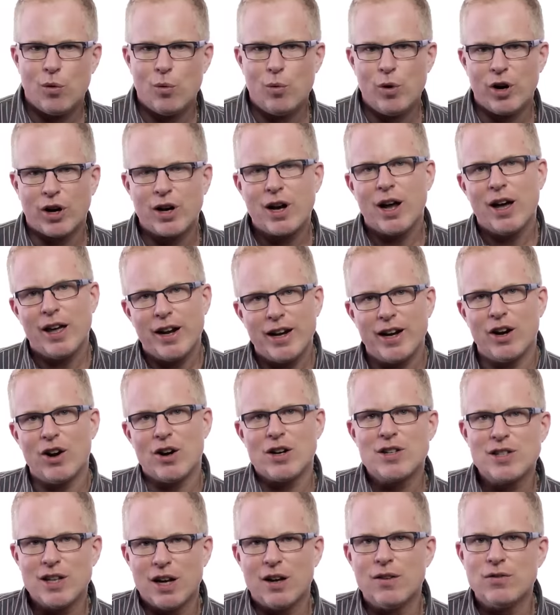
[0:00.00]
we're cutting
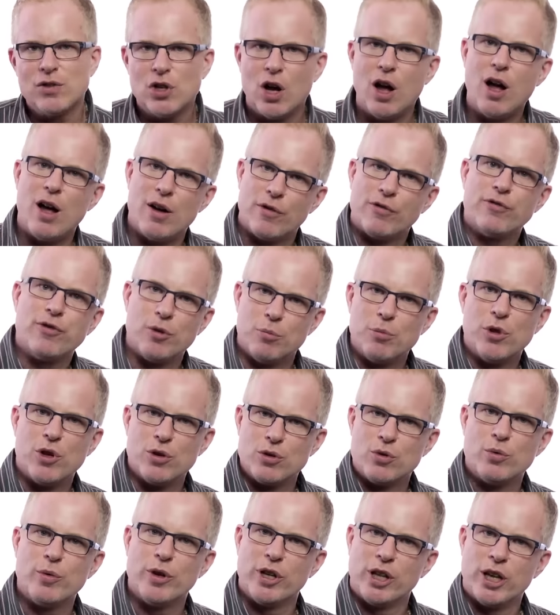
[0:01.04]
ourselves off from
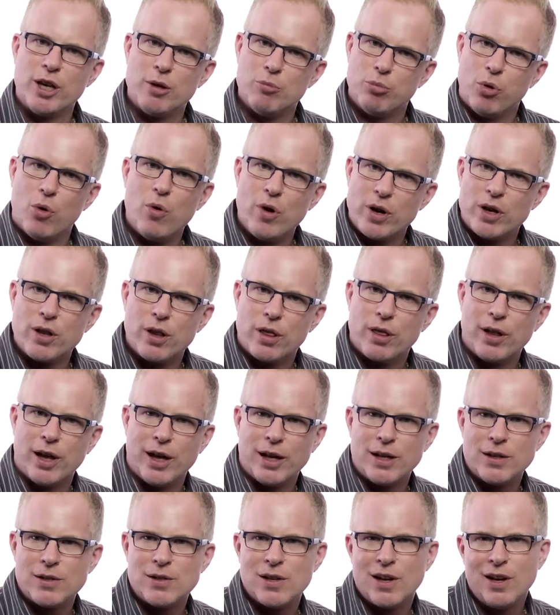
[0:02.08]
those really important
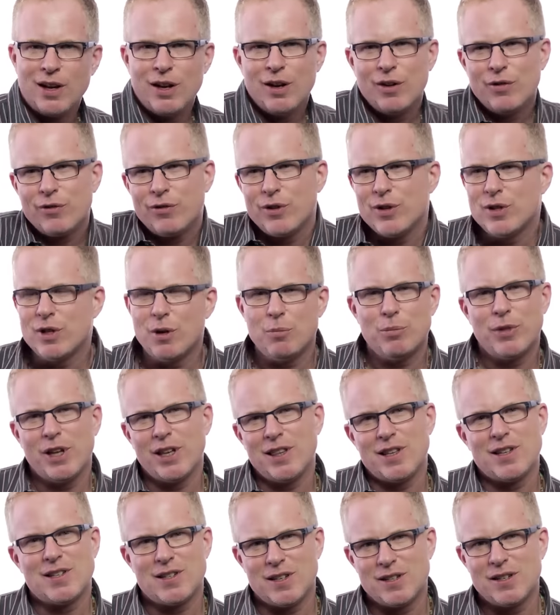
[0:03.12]
things for
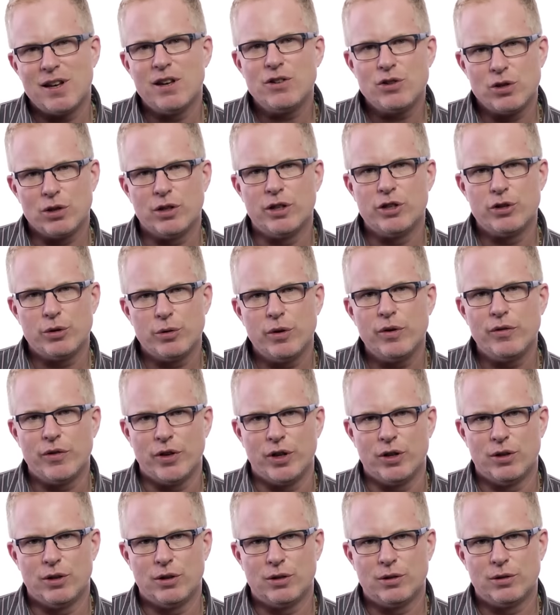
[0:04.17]
something that's essentially
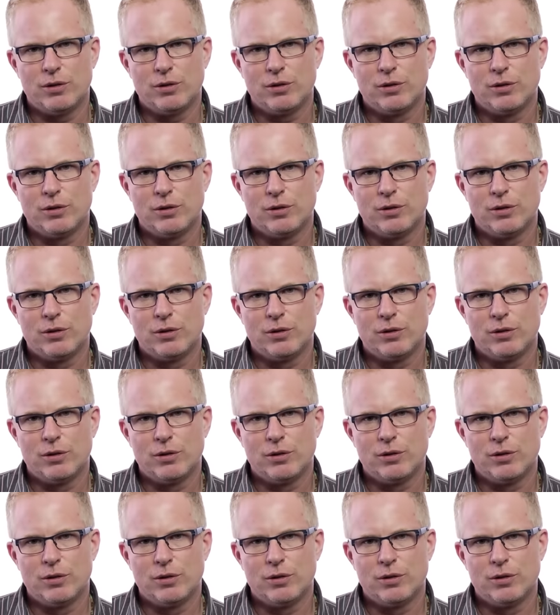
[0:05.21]
trivial.